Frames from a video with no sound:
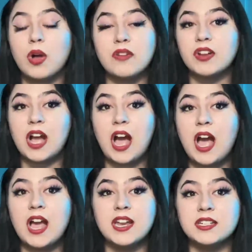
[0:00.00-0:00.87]
of a
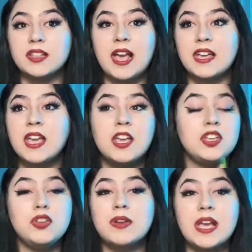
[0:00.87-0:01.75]
kind, like
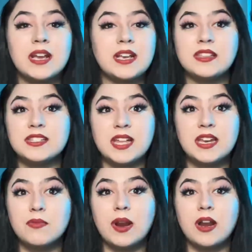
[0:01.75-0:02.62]
you can't get this
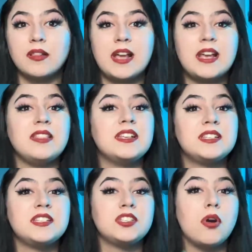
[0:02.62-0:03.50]
anywhere. Like, and this
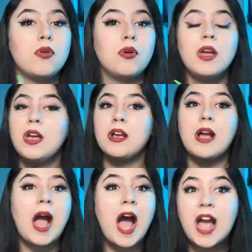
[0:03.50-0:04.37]
is so
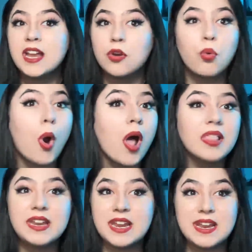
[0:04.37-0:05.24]
high in
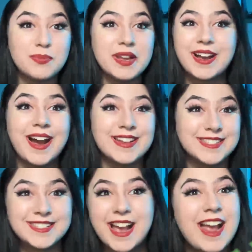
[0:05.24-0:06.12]
quality
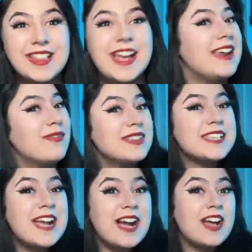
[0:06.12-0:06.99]
because, and then it was
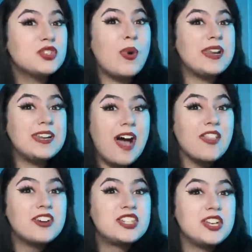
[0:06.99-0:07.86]
like a
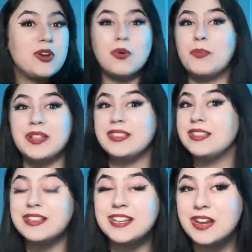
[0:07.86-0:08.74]
$20 shoe, but
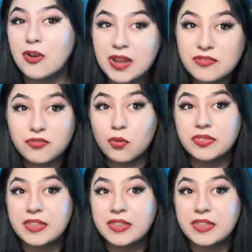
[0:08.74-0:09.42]
you know, it fooled